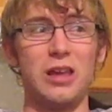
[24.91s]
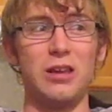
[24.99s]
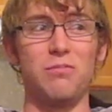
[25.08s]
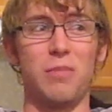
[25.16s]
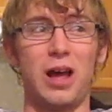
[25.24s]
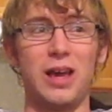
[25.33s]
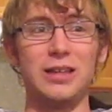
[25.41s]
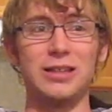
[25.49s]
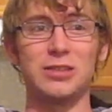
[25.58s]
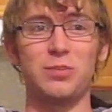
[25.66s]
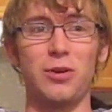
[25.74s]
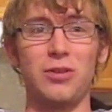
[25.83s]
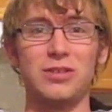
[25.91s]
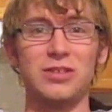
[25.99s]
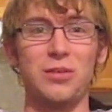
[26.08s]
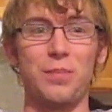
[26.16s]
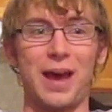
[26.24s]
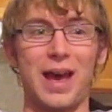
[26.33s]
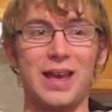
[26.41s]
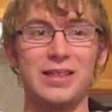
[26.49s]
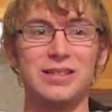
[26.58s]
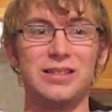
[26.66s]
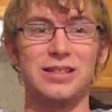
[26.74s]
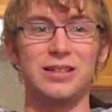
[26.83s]
In my experience in the
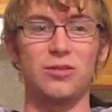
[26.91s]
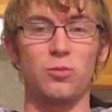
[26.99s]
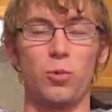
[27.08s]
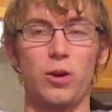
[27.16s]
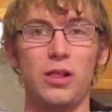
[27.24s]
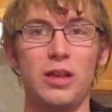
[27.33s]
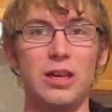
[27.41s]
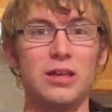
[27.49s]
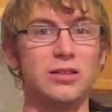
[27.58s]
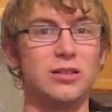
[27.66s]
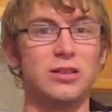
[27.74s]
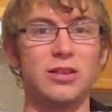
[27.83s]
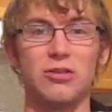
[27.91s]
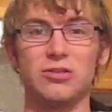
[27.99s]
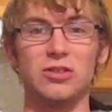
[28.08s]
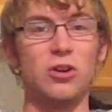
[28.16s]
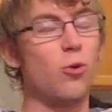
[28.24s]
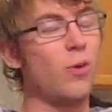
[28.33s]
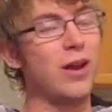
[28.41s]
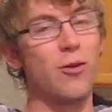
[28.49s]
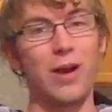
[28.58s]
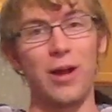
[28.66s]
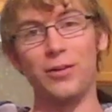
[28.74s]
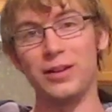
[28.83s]
past, really, there's no way
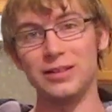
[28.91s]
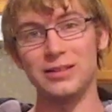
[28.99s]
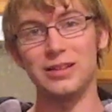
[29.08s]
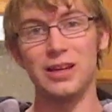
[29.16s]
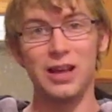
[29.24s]
around it.